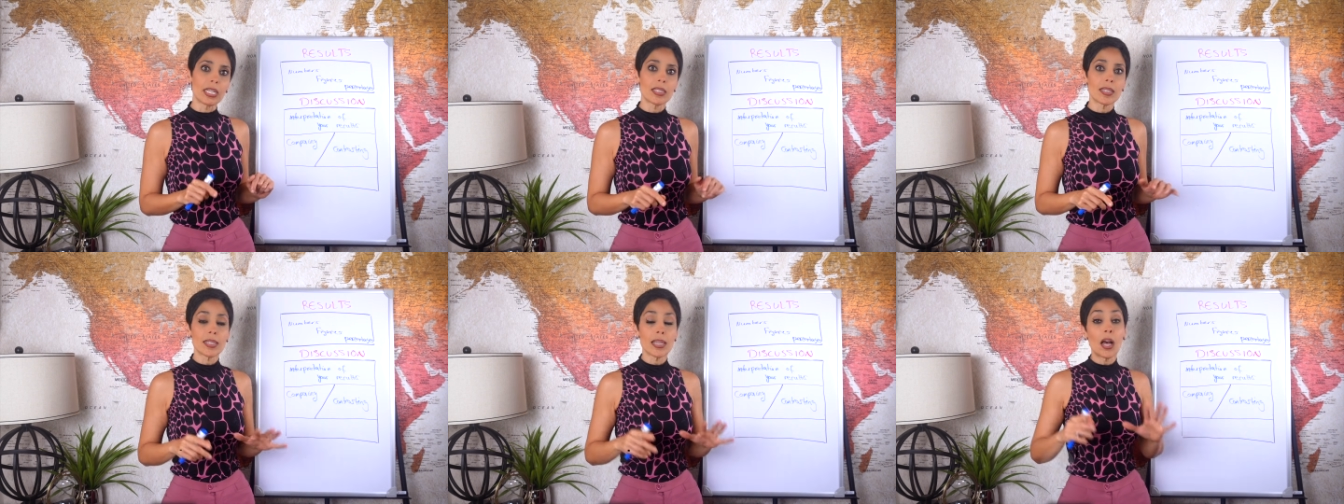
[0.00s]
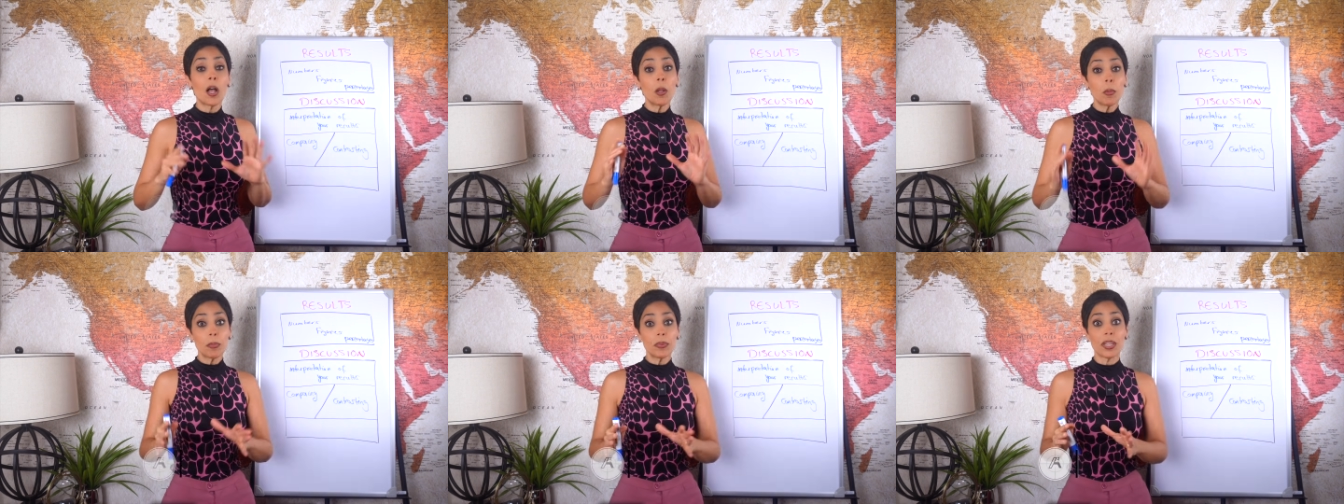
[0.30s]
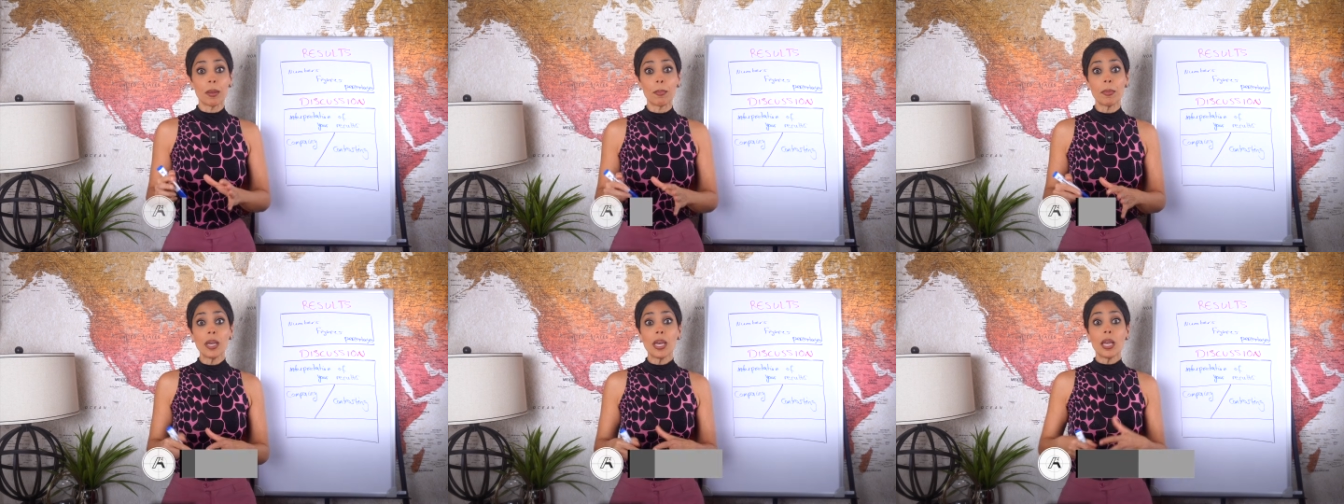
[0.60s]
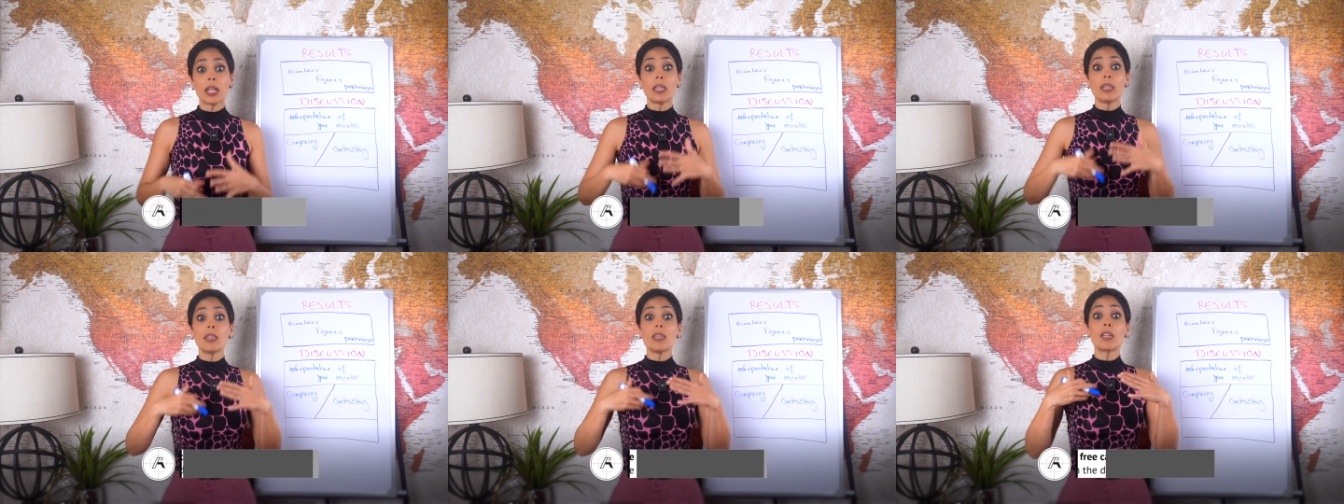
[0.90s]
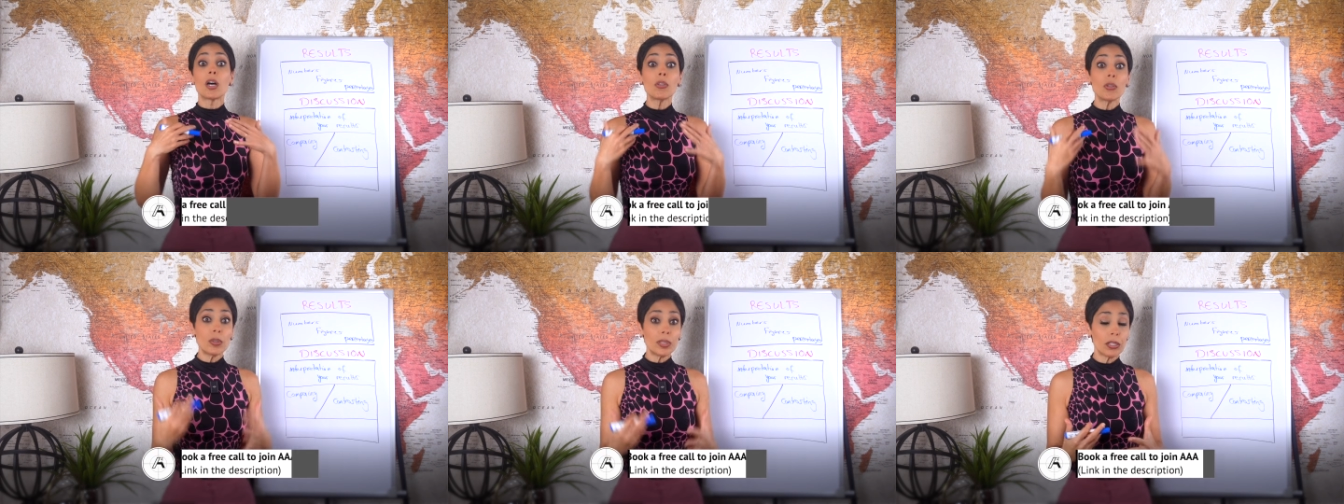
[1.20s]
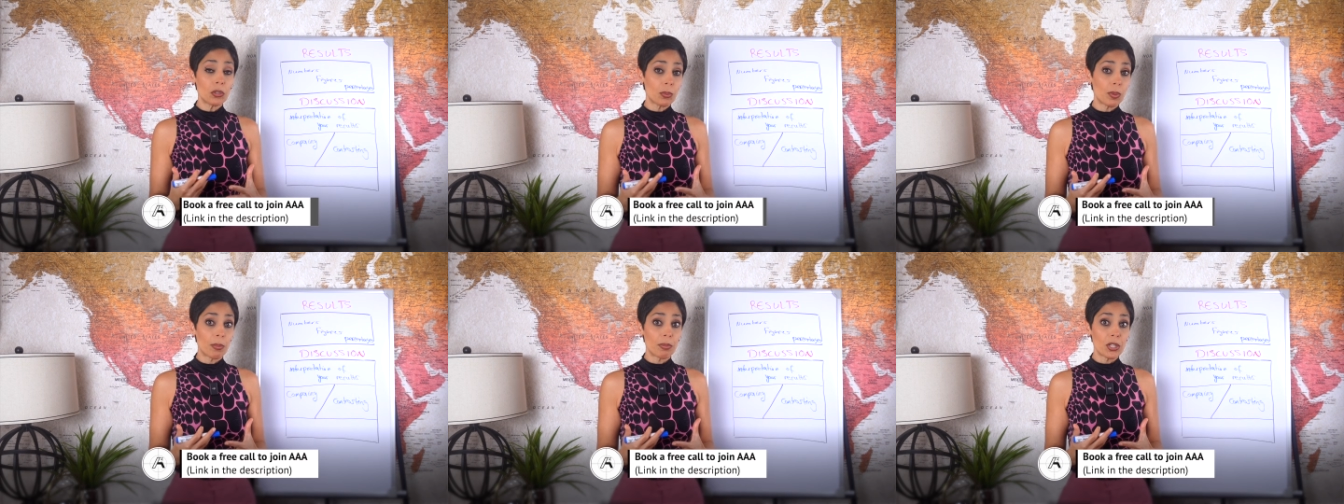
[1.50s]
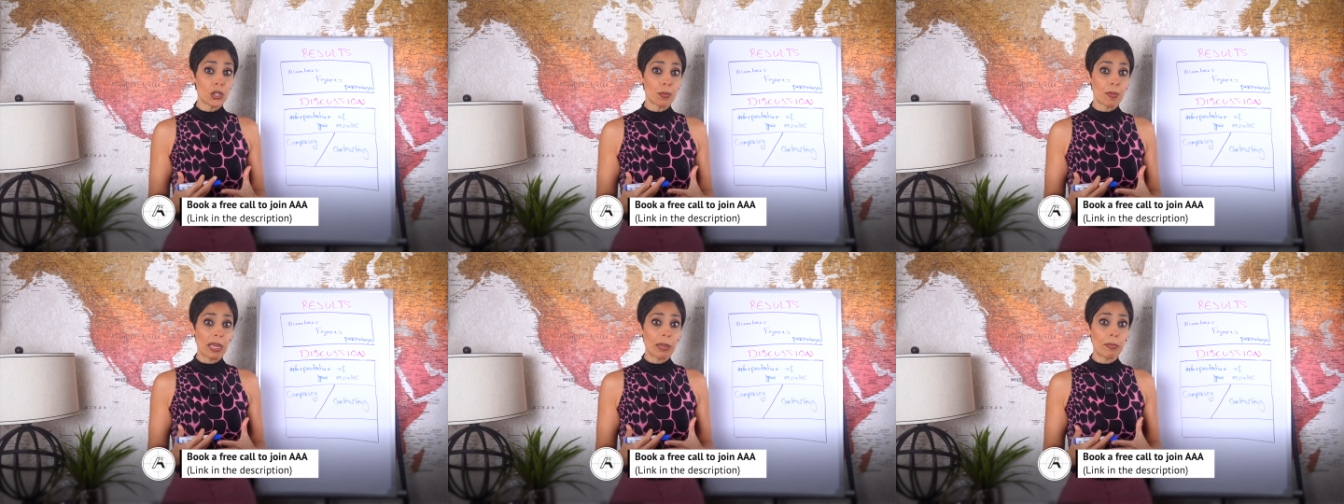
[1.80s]
It's helped them not only to
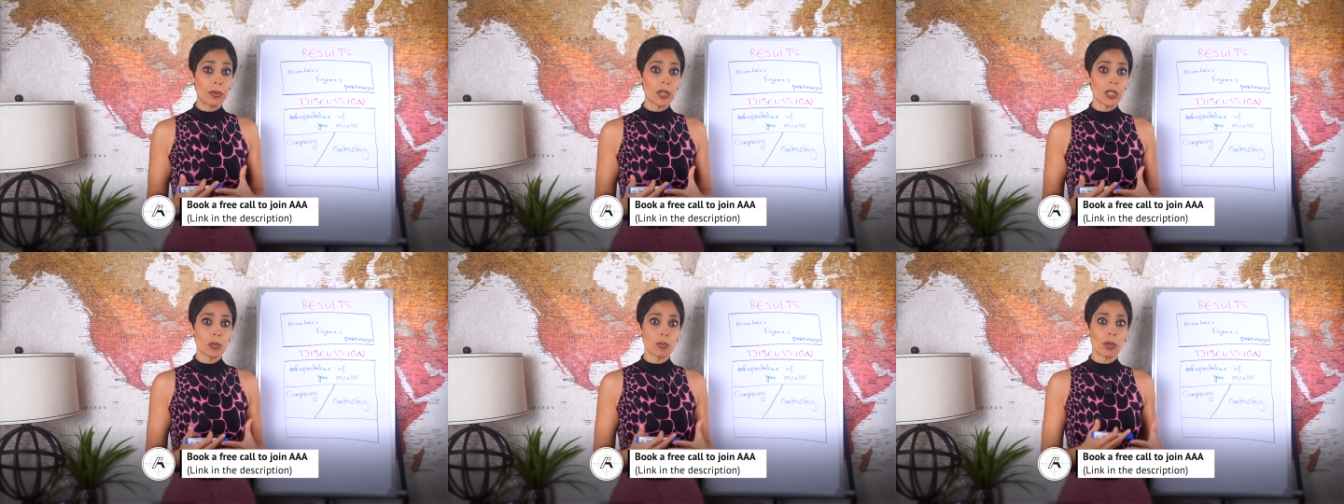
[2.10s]
publish papers,